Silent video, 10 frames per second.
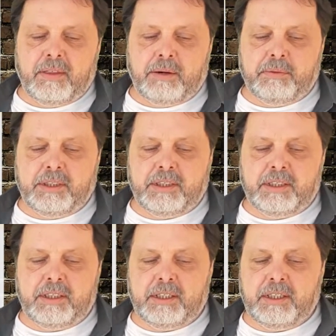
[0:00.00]
then we
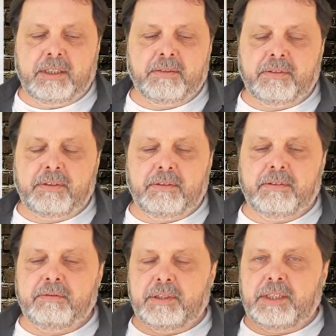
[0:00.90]
see
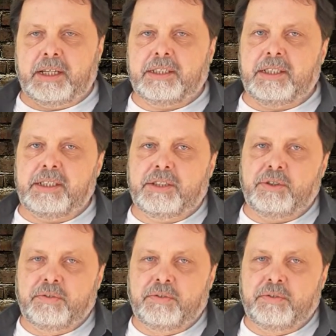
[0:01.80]
it takes these